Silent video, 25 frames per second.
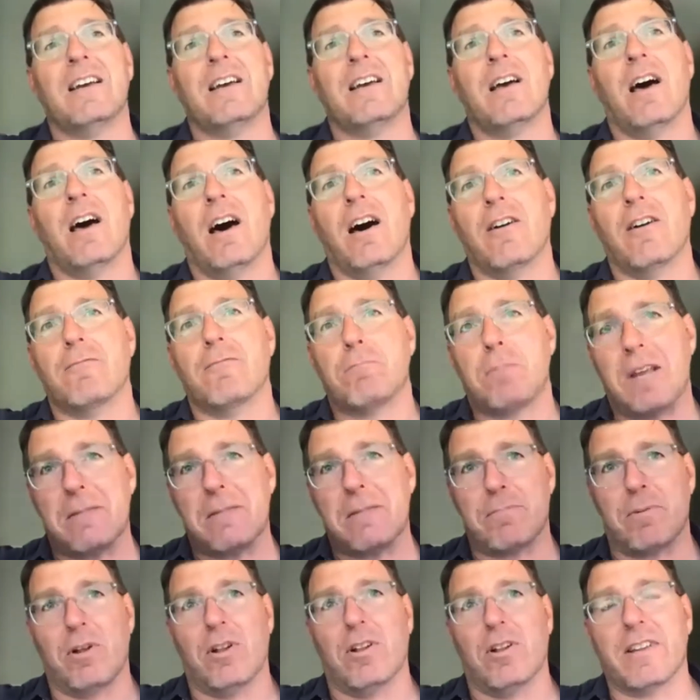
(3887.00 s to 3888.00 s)
of
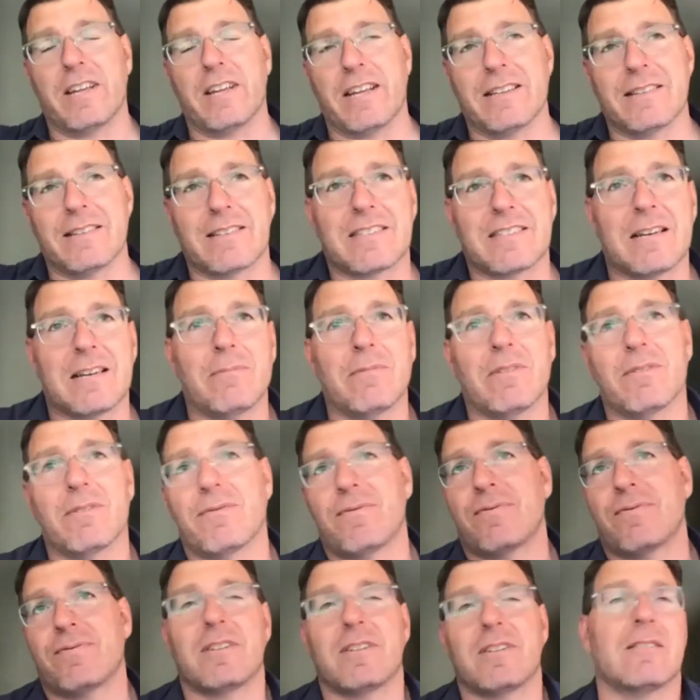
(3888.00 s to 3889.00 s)
people in some
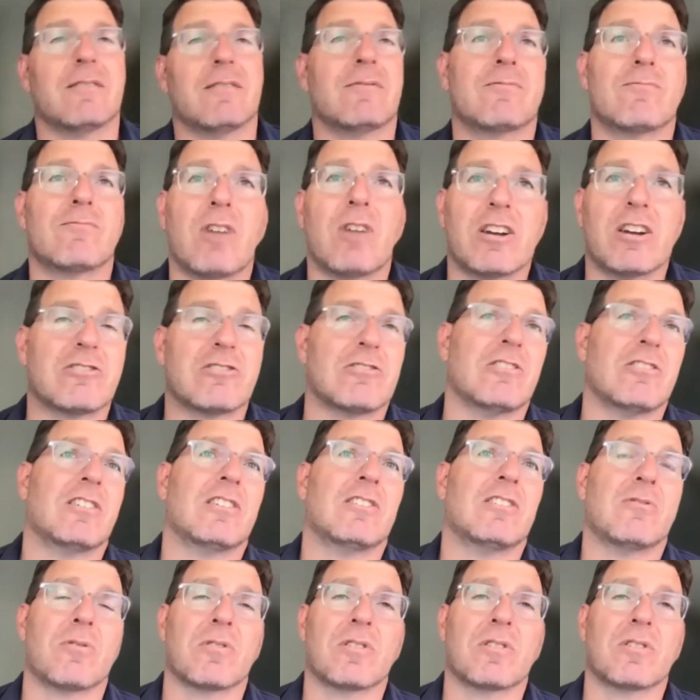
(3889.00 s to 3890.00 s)
of, Russia,
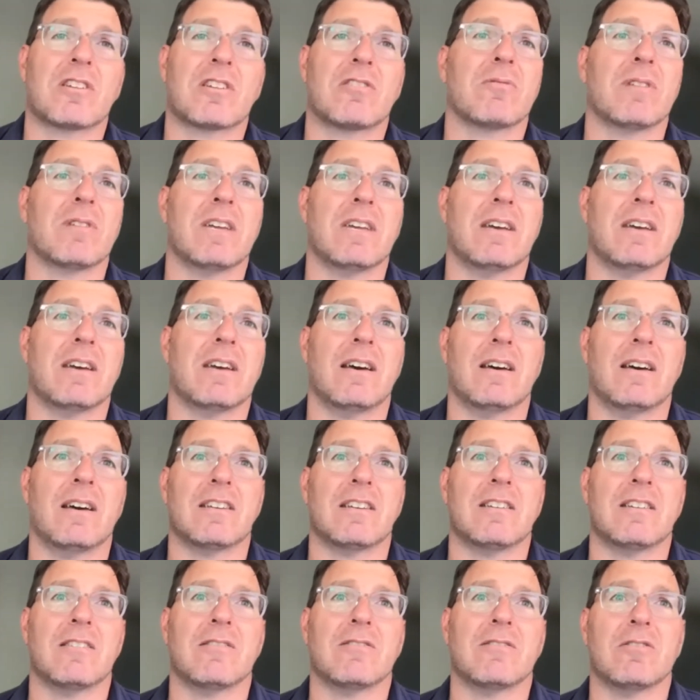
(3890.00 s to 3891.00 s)
North Korea,
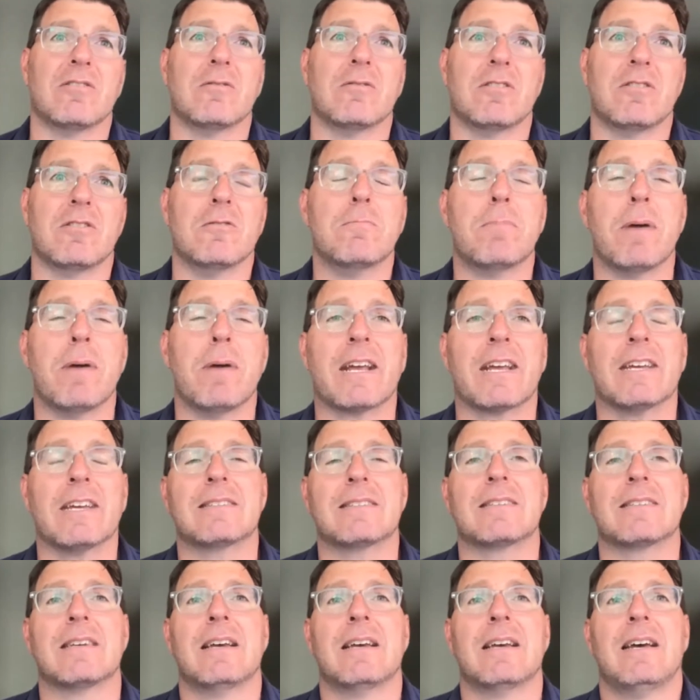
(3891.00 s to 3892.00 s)
you pick
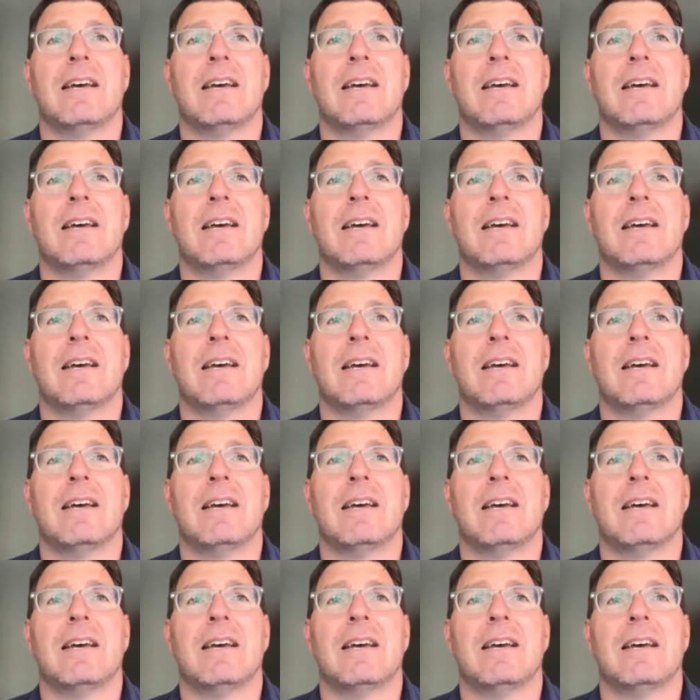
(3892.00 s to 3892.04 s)
it.